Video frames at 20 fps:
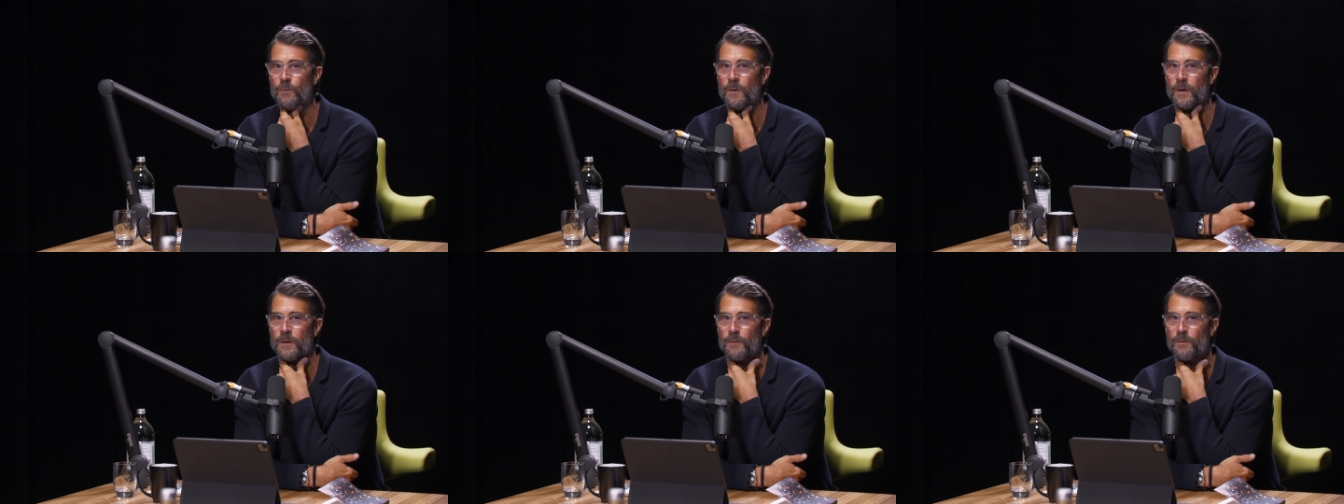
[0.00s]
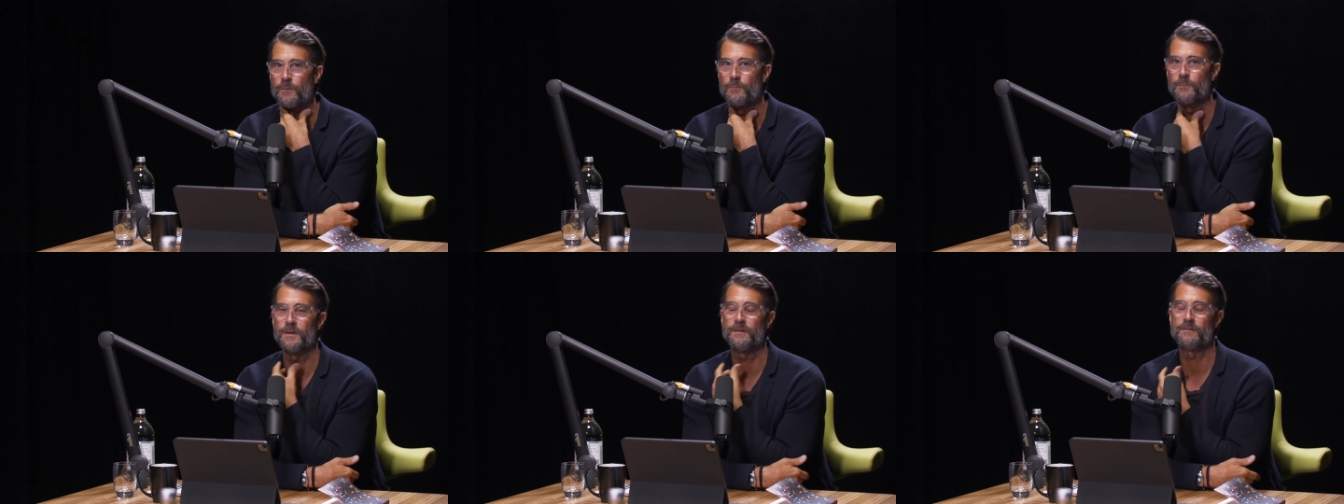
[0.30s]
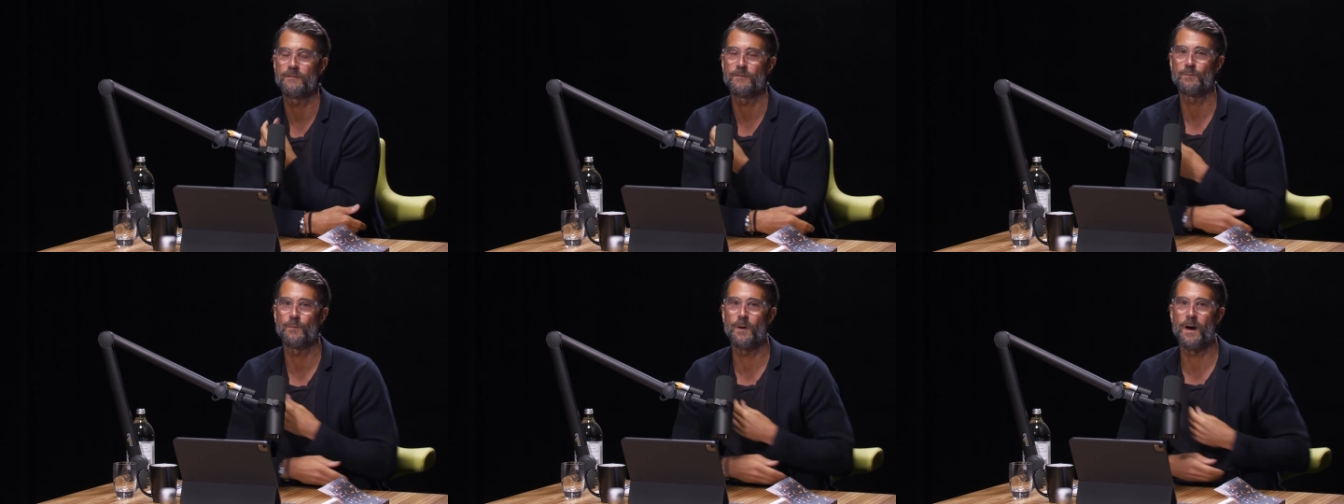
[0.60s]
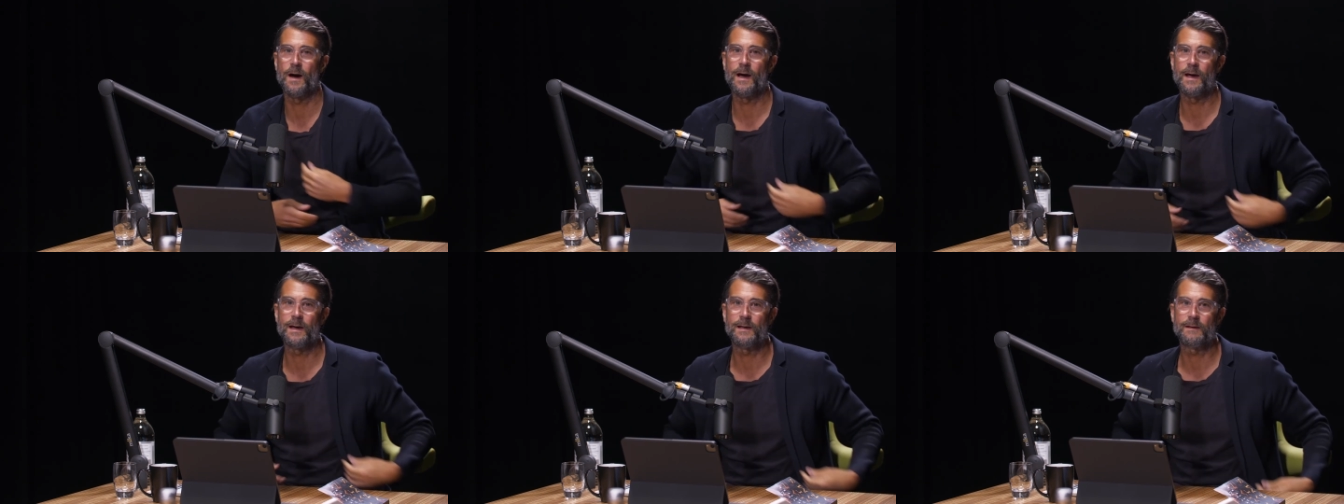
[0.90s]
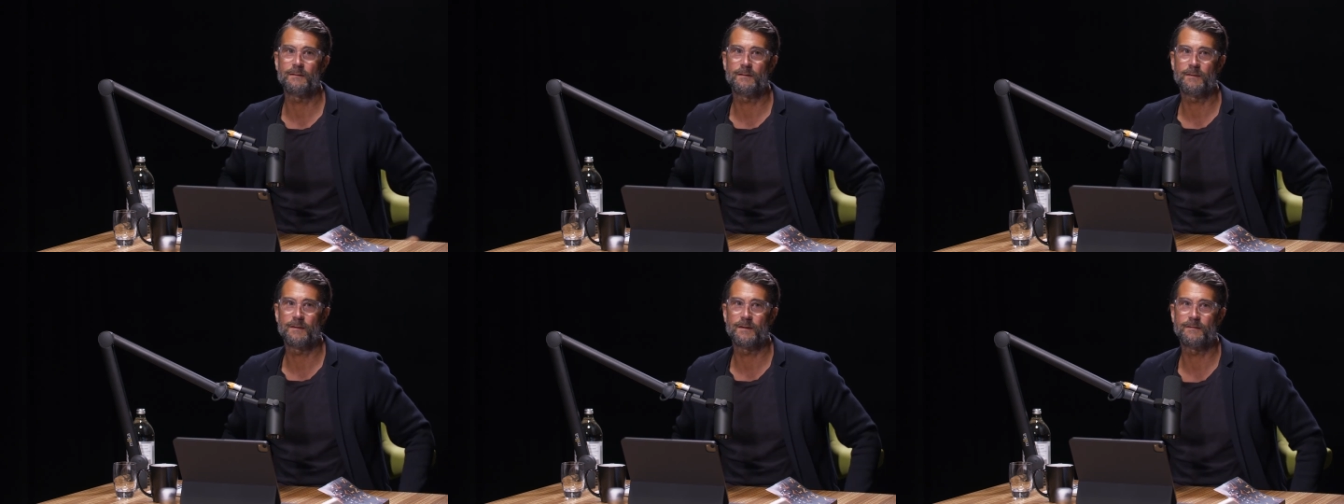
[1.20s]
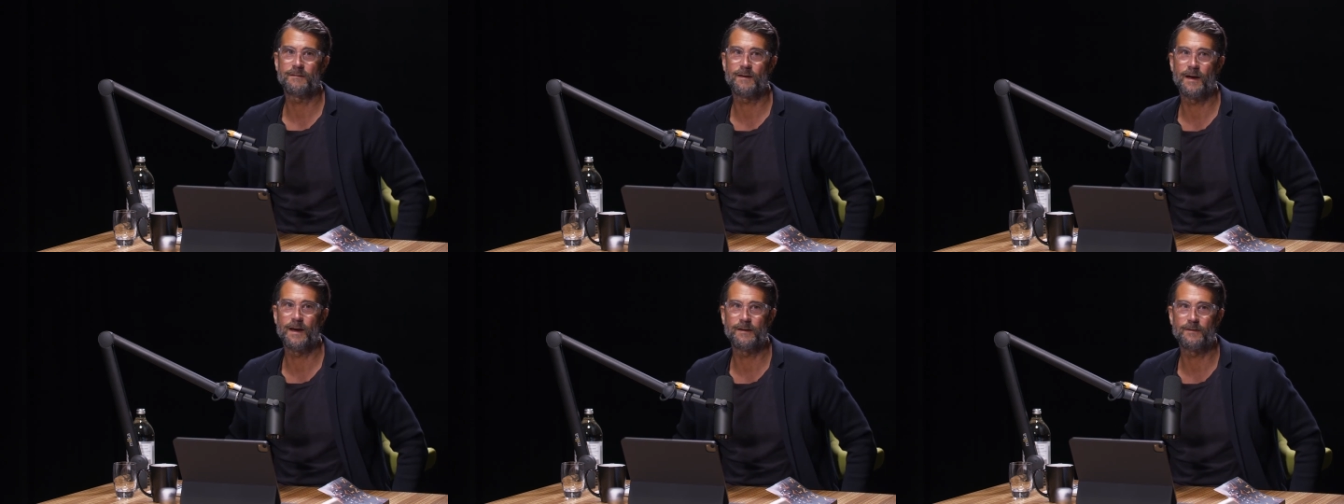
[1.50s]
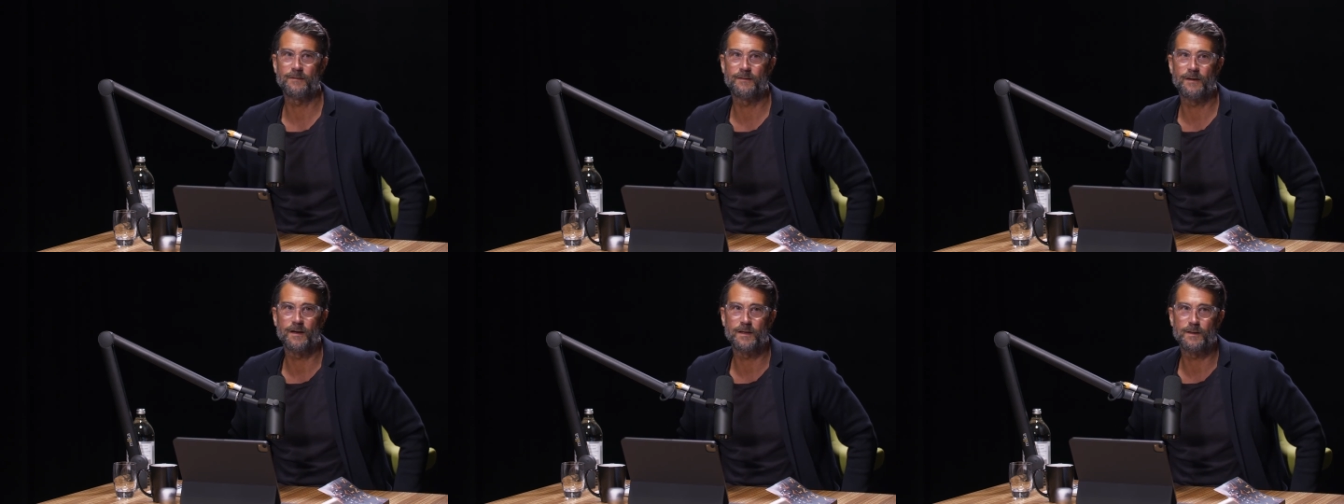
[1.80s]
one of the reasons why the
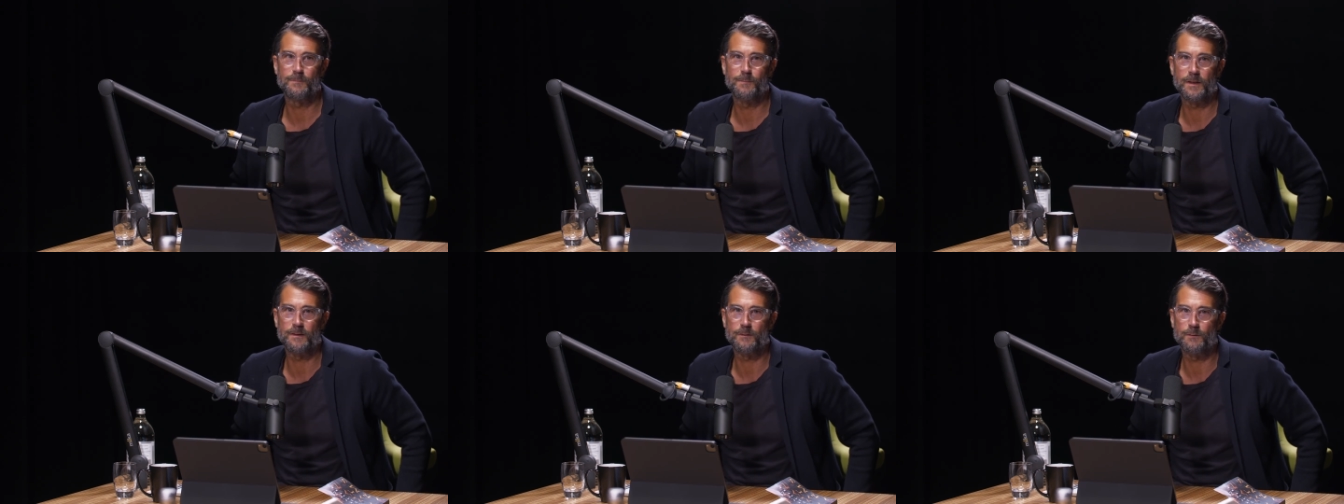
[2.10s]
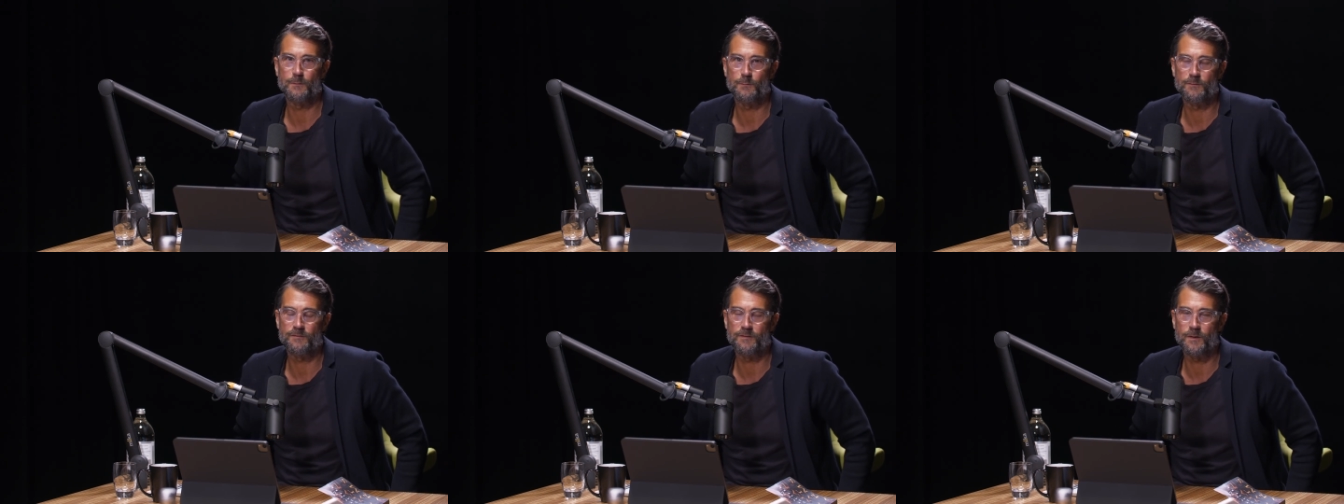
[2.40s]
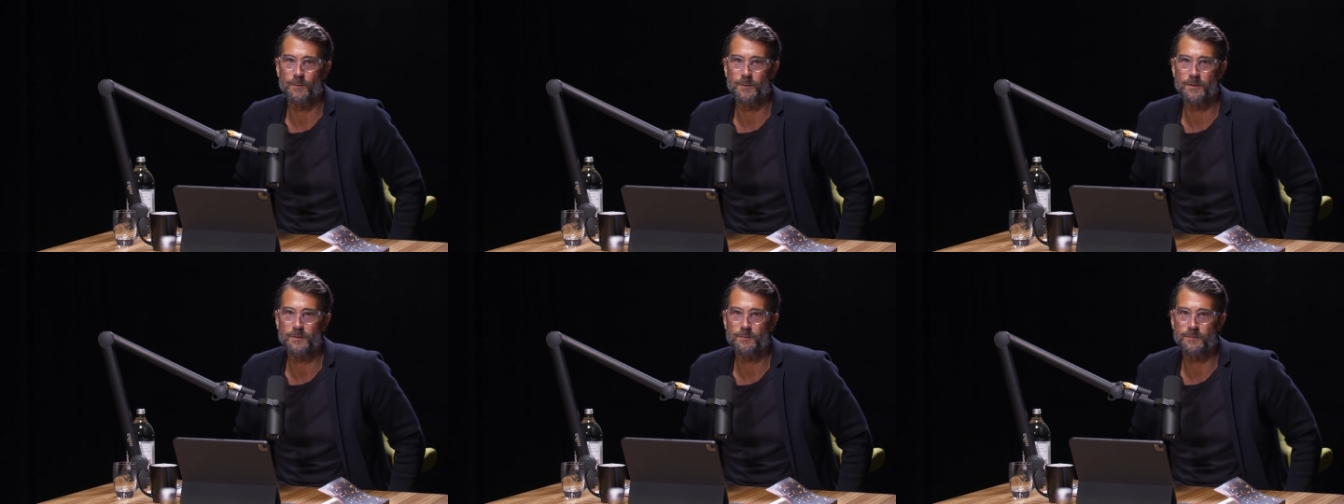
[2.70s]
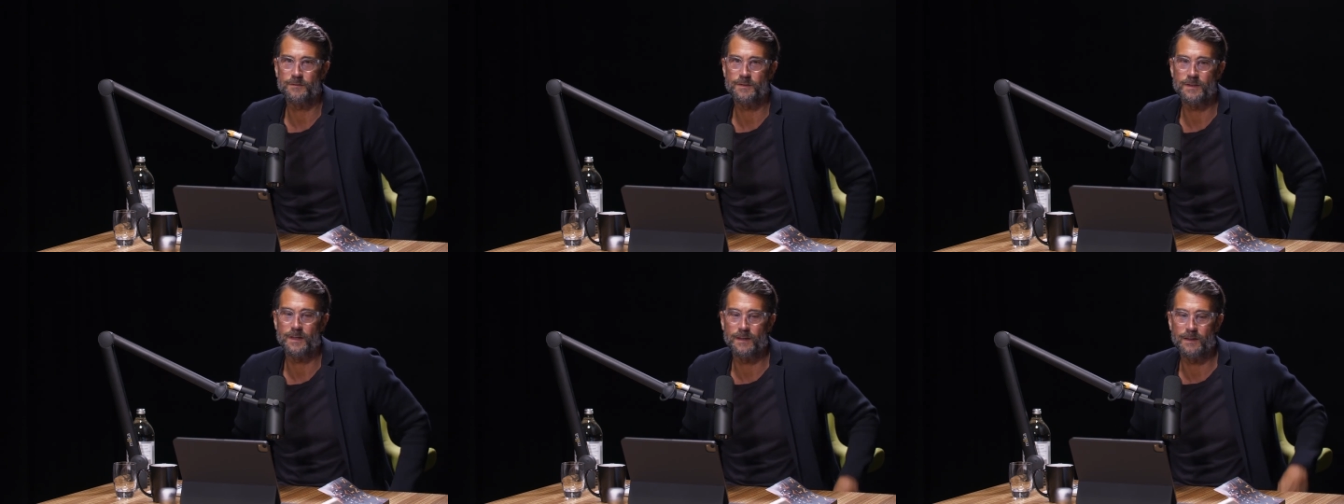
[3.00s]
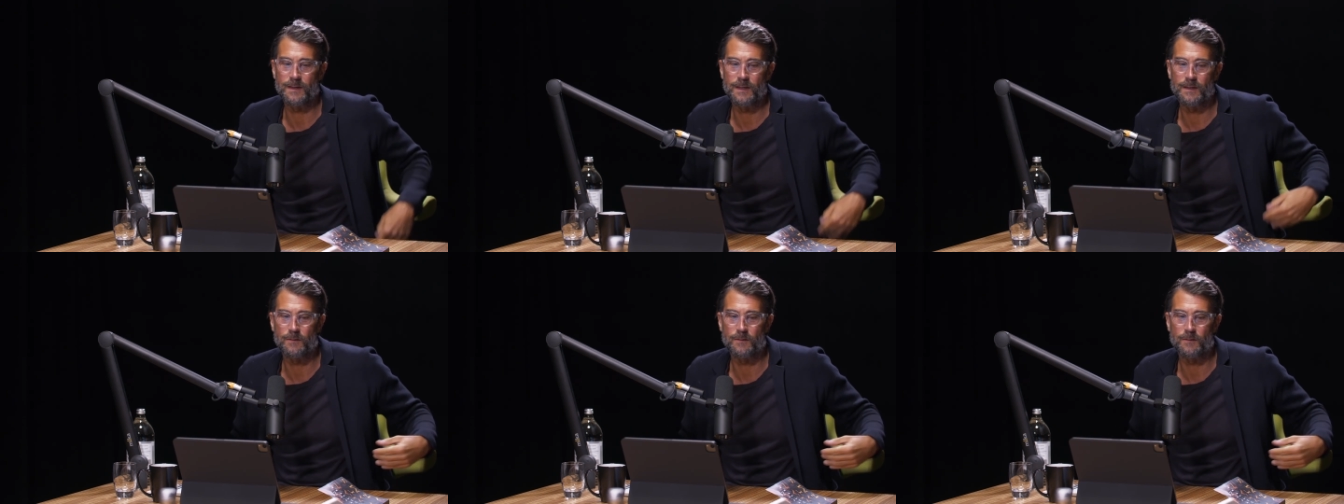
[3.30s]
Tiger documentary was so interesting,